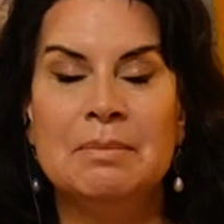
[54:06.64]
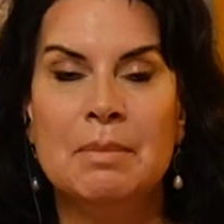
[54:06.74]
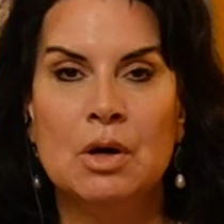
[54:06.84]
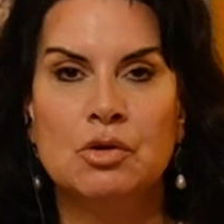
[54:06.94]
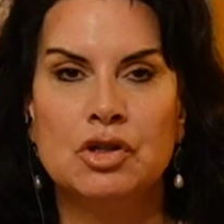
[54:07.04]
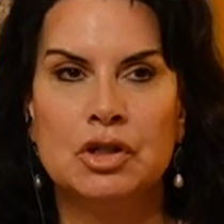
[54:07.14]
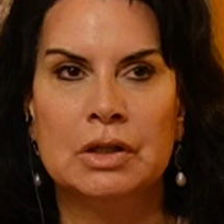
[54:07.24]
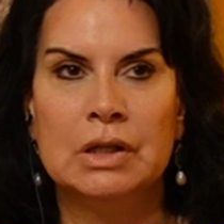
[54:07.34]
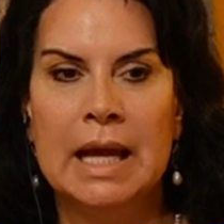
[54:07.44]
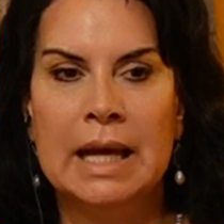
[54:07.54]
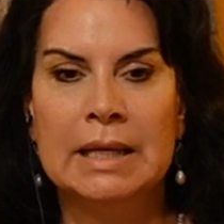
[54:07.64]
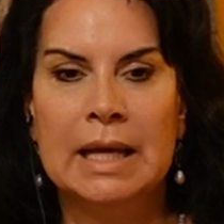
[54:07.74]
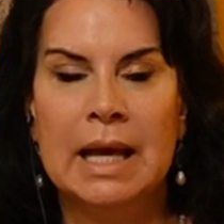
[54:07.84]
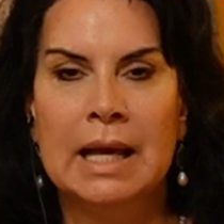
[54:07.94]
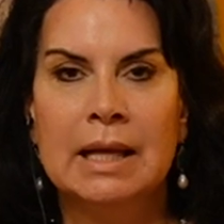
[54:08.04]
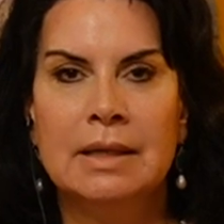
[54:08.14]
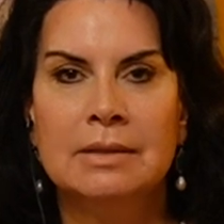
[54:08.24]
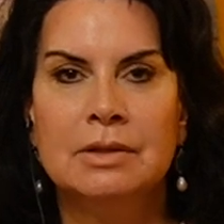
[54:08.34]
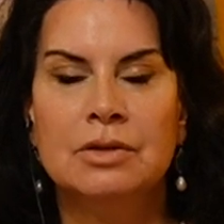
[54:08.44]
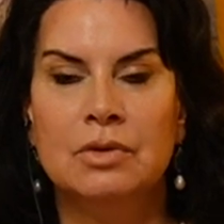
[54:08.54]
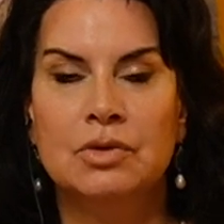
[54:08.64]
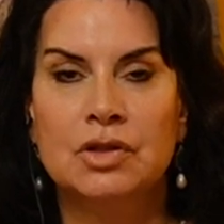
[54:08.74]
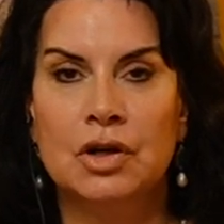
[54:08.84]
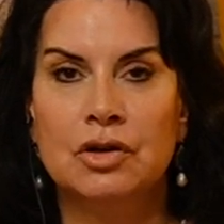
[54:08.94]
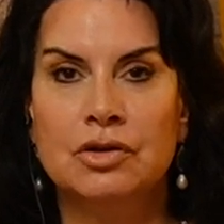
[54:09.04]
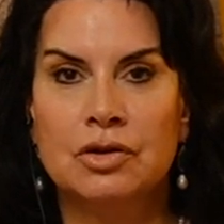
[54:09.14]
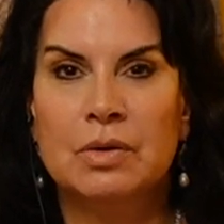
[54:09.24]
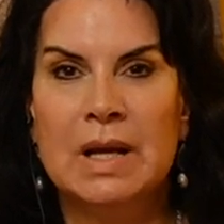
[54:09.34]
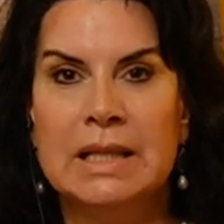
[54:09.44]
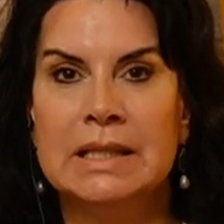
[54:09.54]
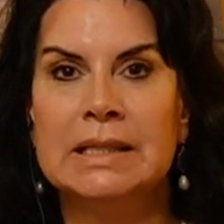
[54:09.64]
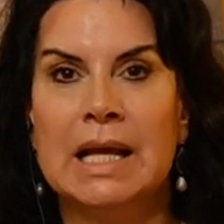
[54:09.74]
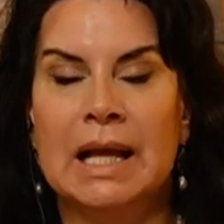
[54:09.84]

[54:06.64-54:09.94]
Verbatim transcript: emotion. And as you start to create this